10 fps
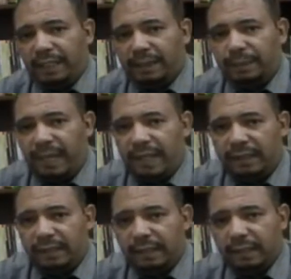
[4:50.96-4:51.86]

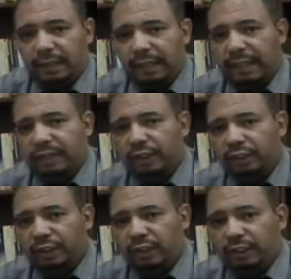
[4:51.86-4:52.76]
place in the
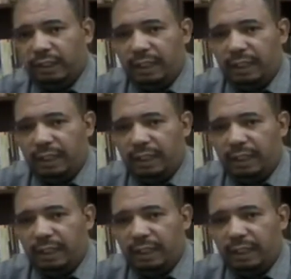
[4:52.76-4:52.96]
history